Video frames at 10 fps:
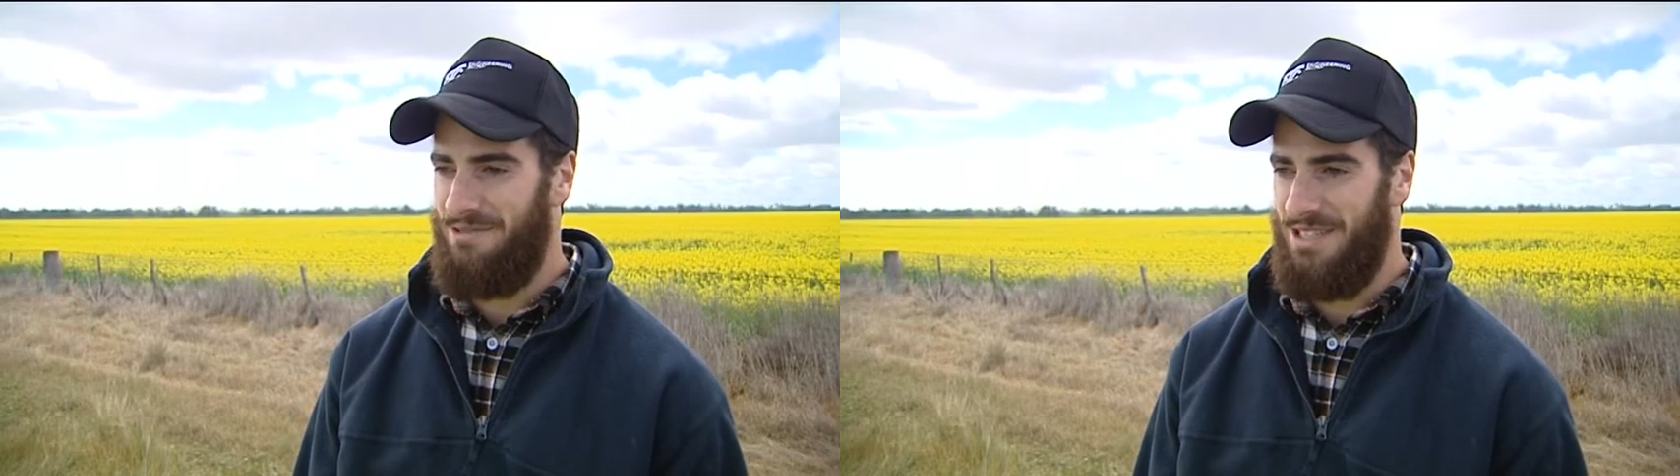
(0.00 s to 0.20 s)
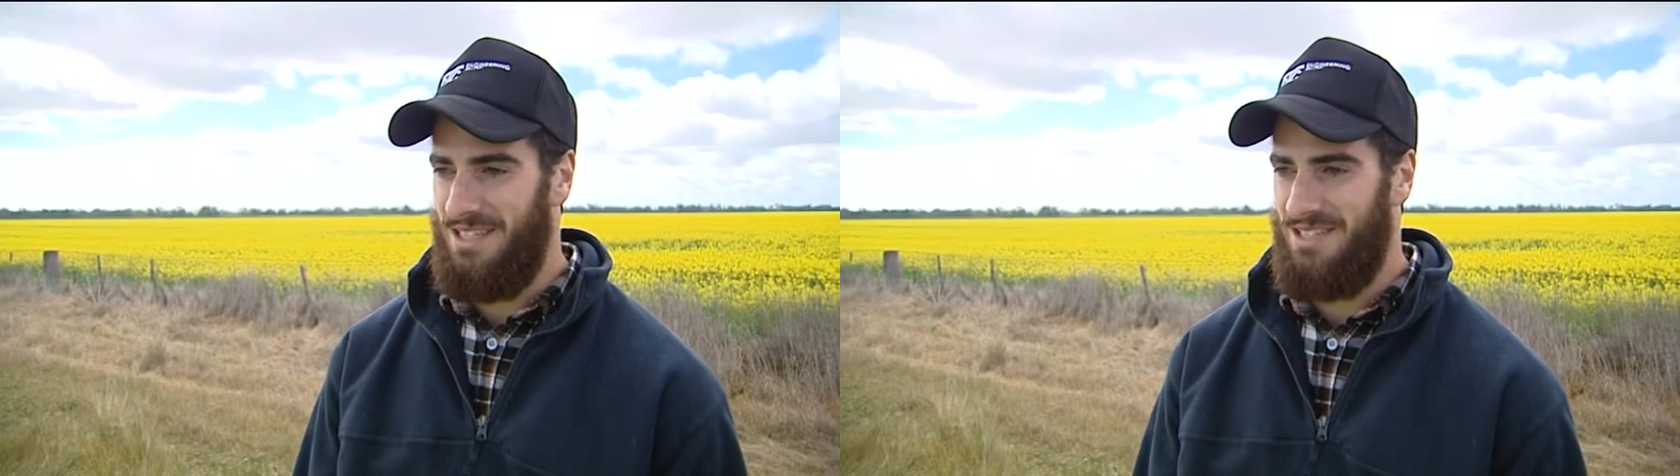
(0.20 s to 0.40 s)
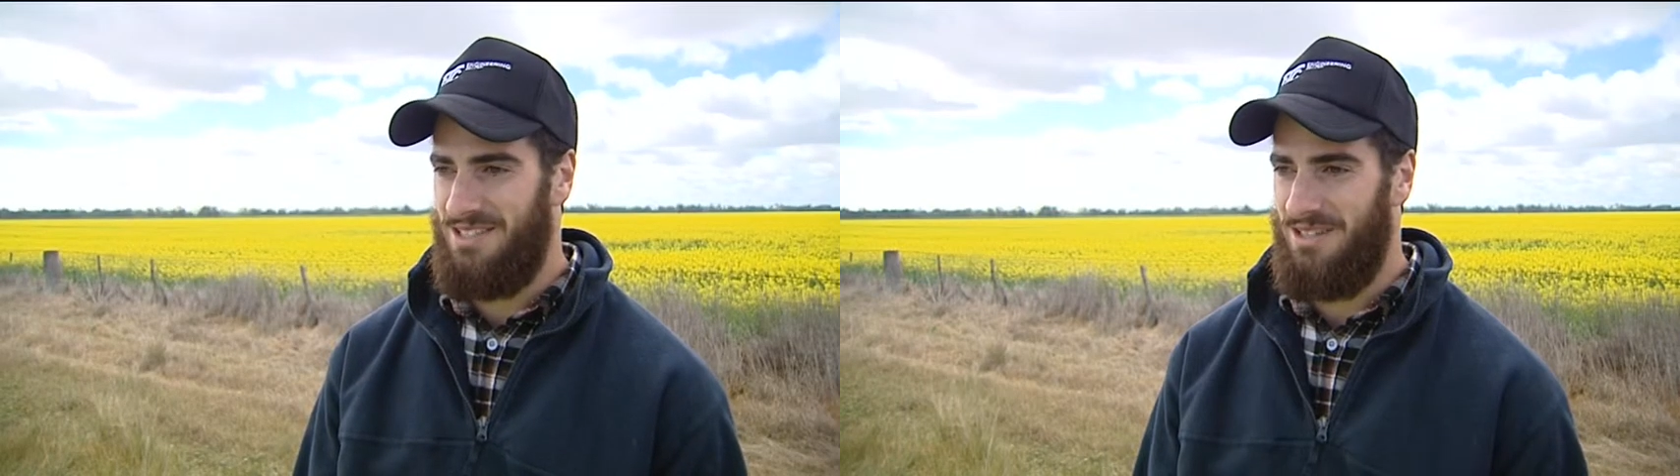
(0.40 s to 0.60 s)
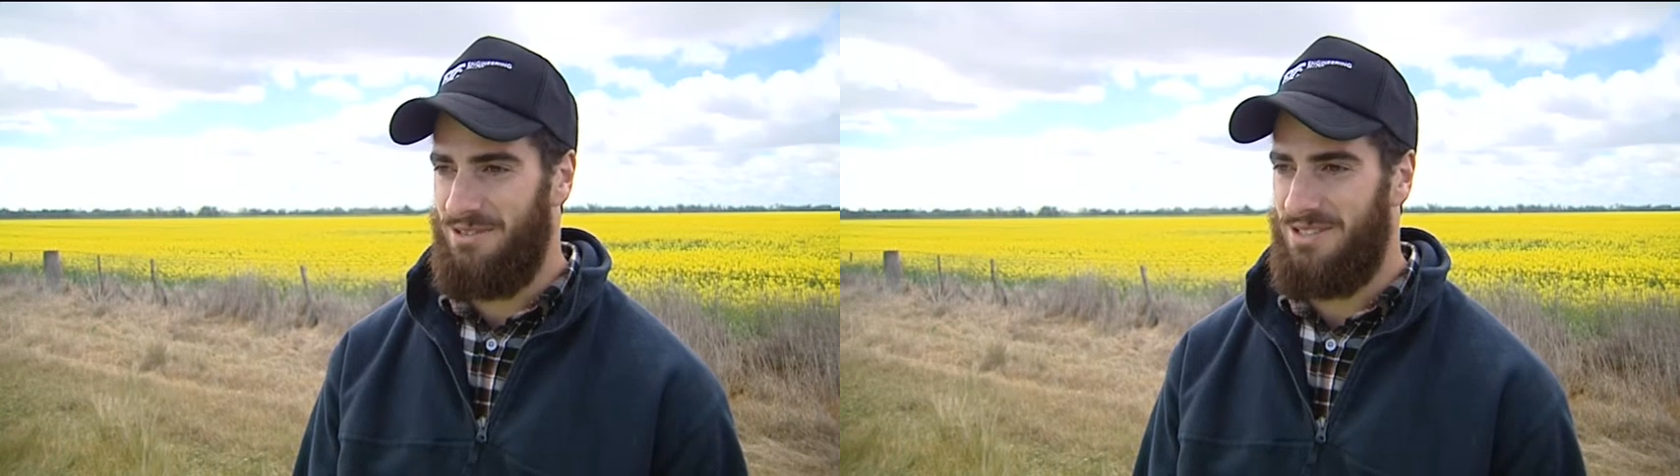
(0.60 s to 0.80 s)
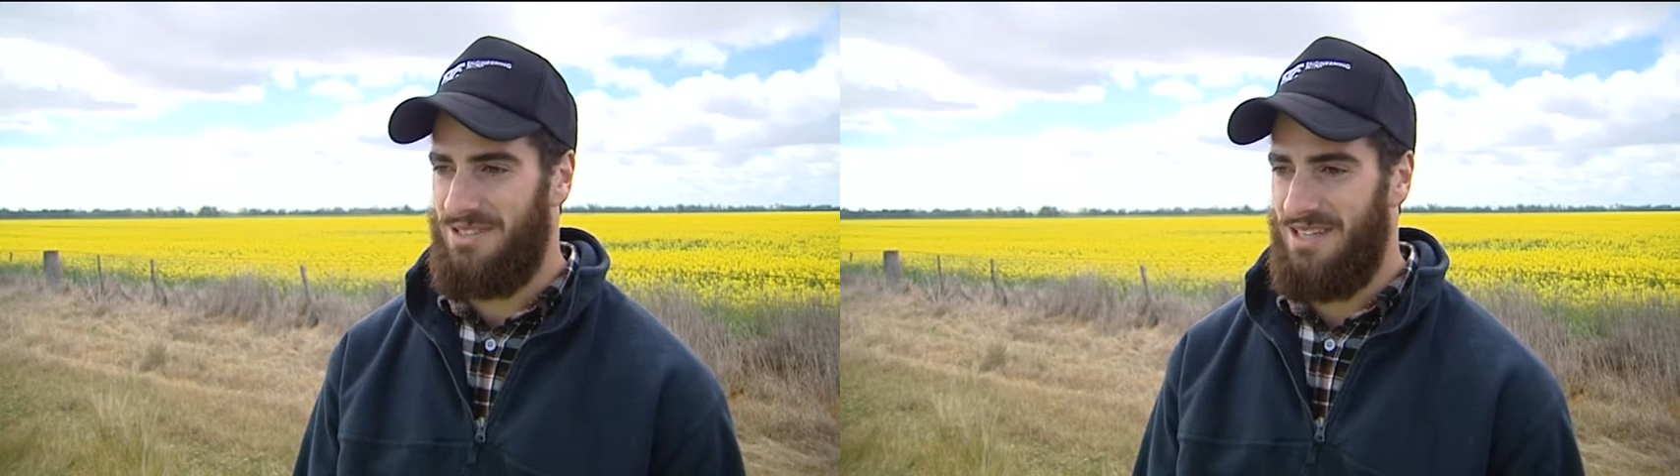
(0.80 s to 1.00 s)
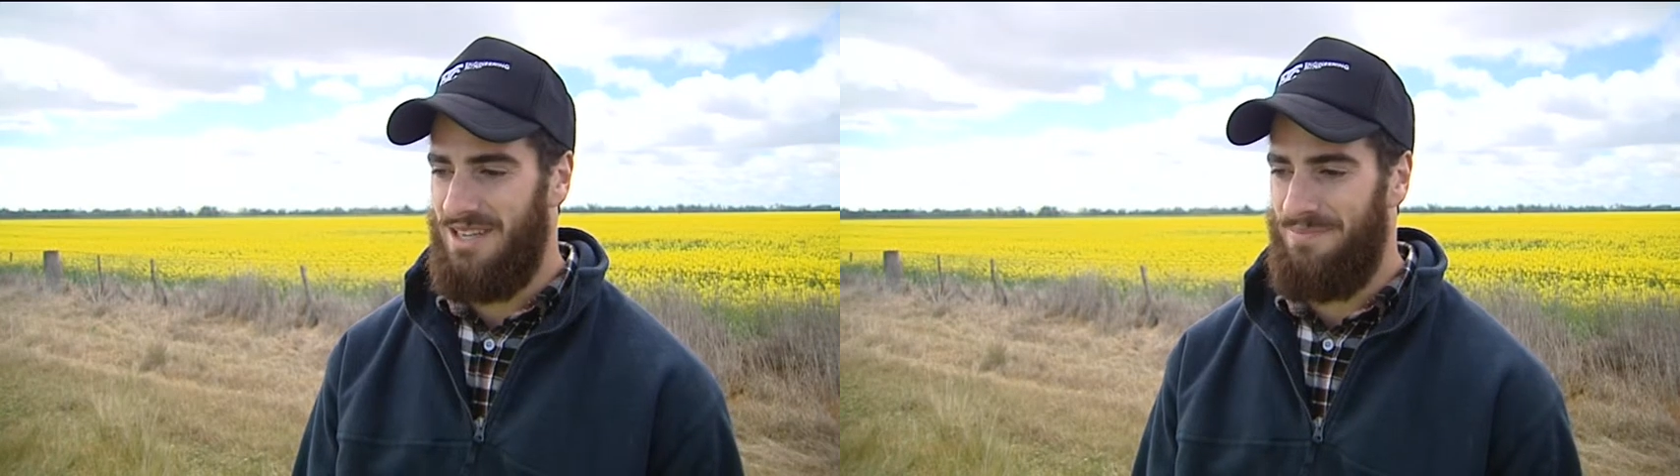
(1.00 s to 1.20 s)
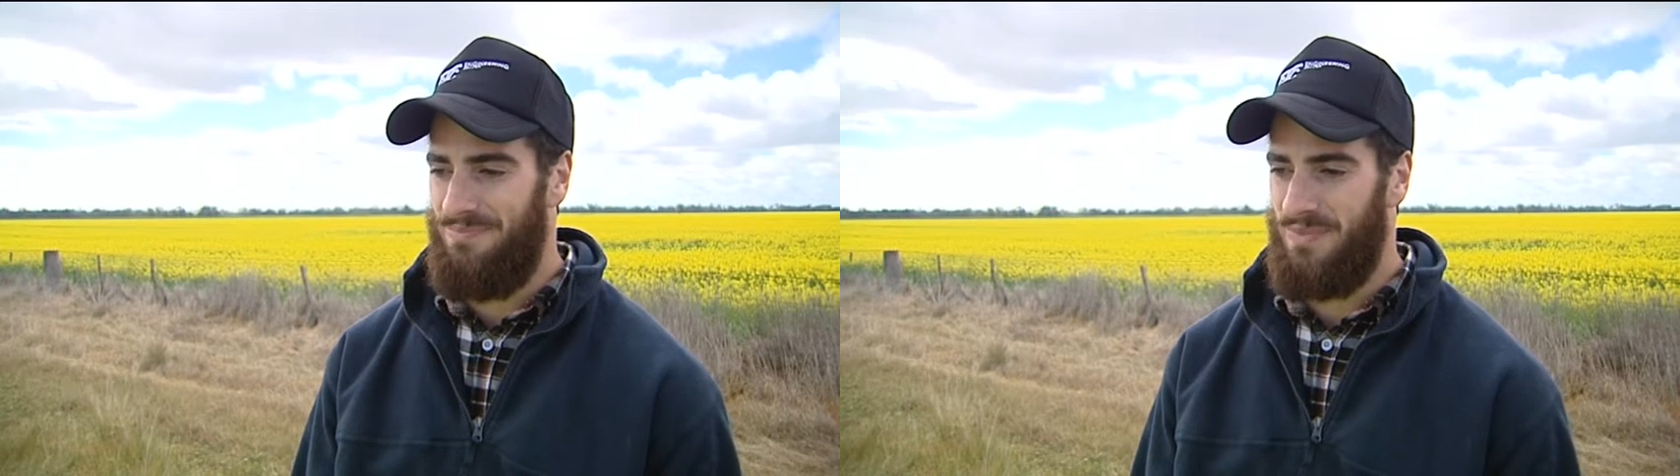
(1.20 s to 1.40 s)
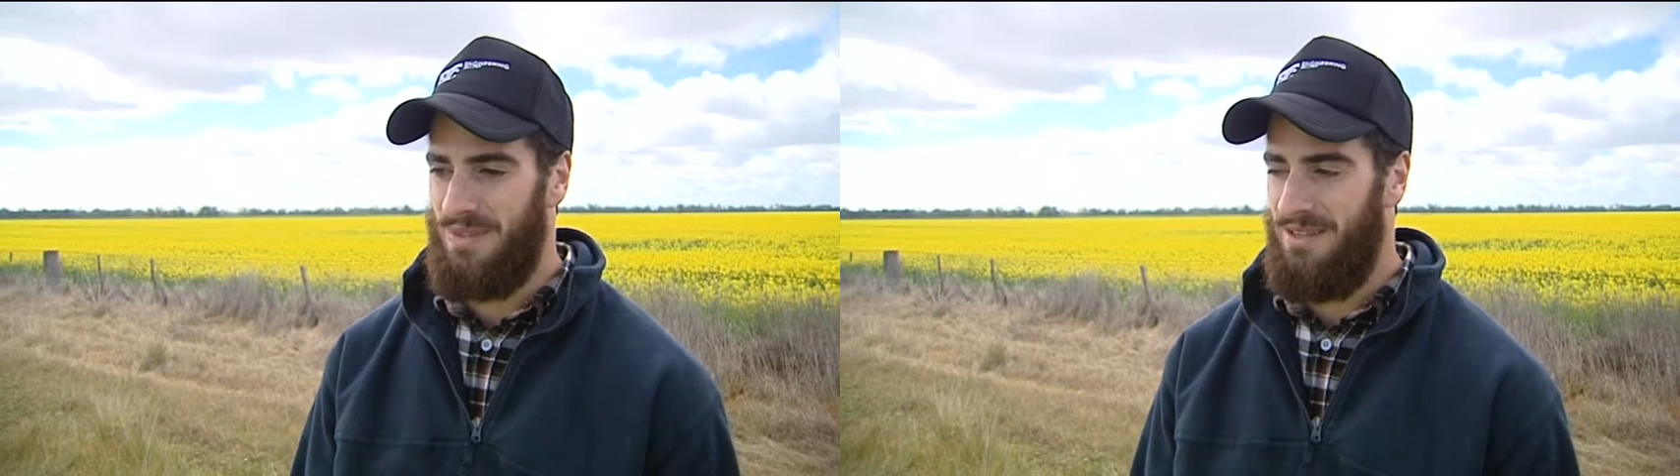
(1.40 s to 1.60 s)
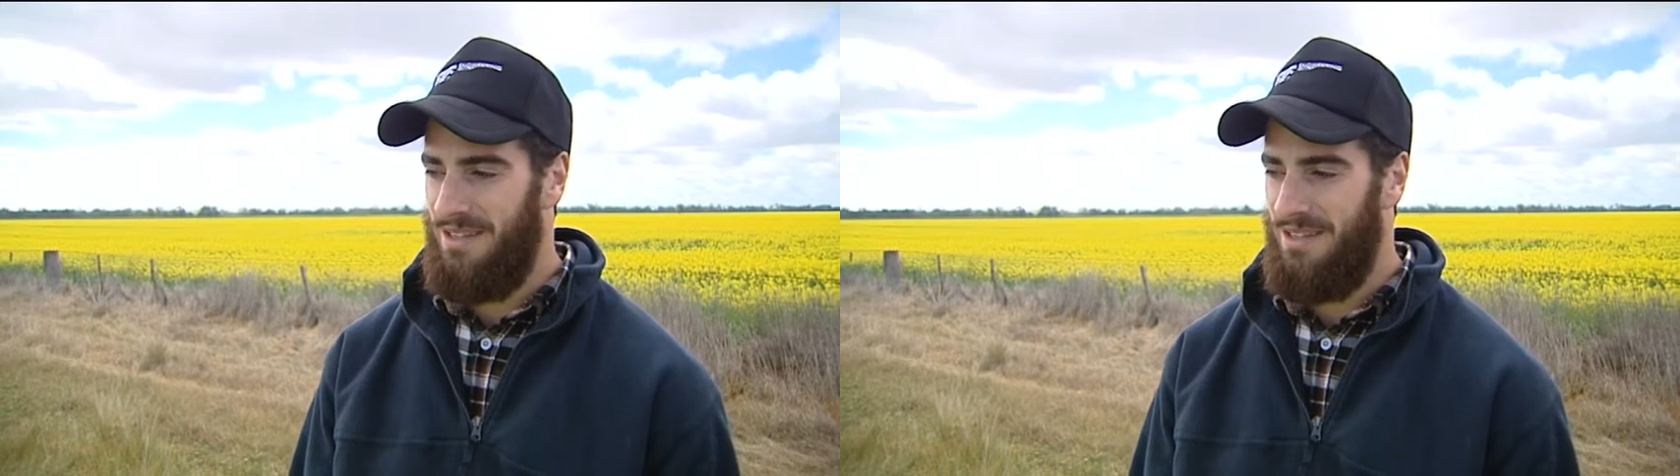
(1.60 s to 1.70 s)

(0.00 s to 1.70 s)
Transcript: every year, so it's um,